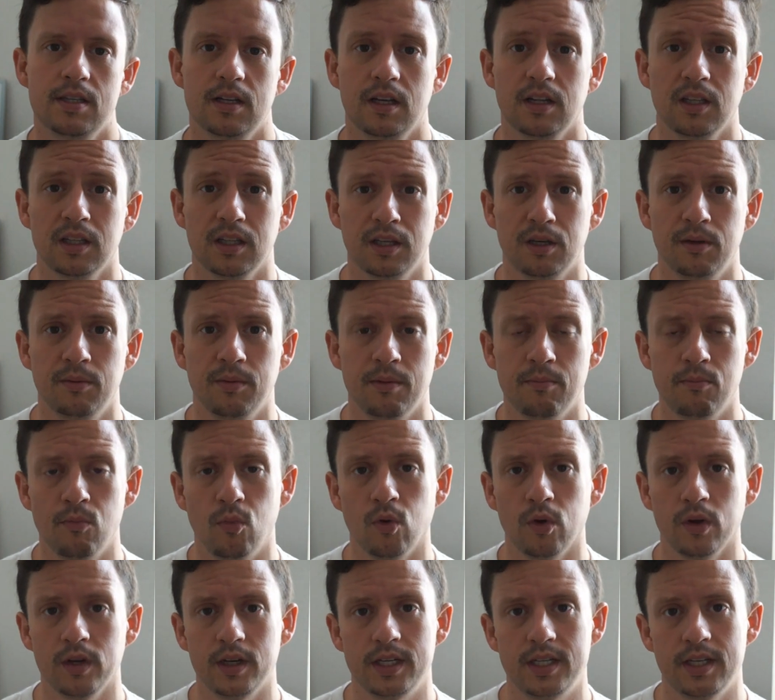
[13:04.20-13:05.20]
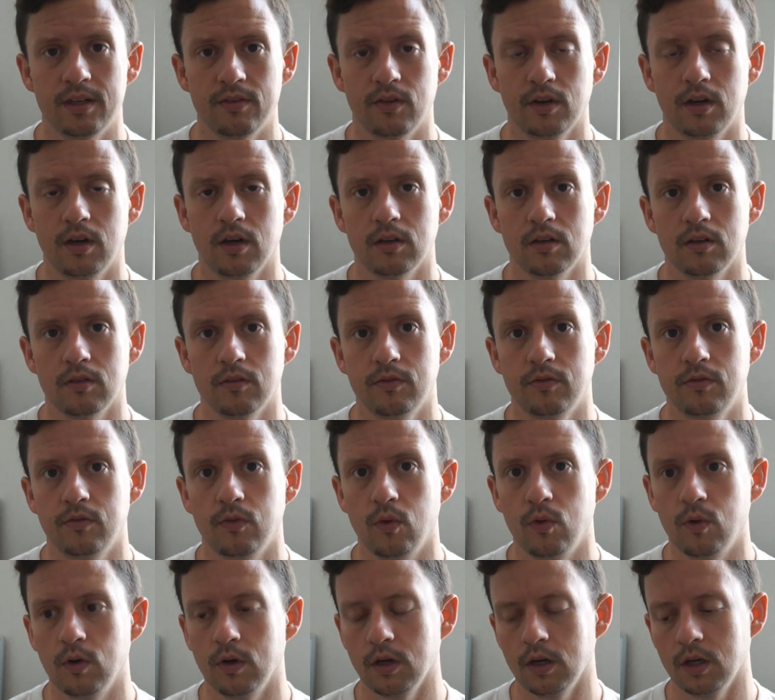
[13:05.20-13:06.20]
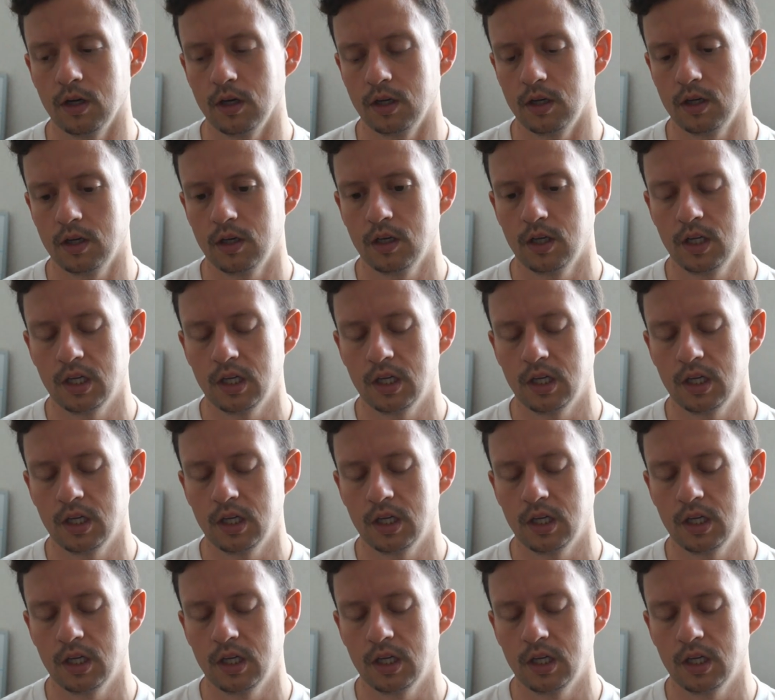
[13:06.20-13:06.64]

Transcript: it a little bit more difficult for